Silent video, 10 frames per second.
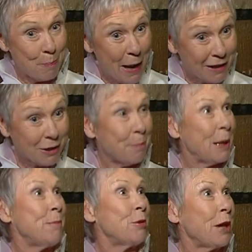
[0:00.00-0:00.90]
Better
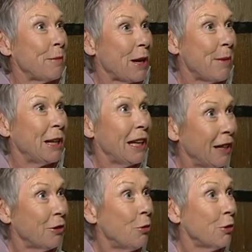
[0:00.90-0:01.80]
people kept coming
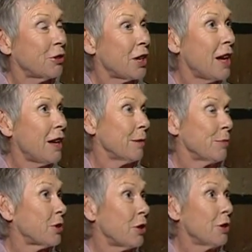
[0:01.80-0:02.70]
in all the
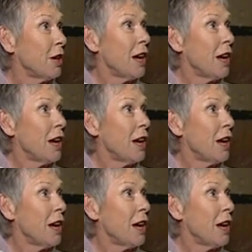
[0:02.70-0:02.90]
time. So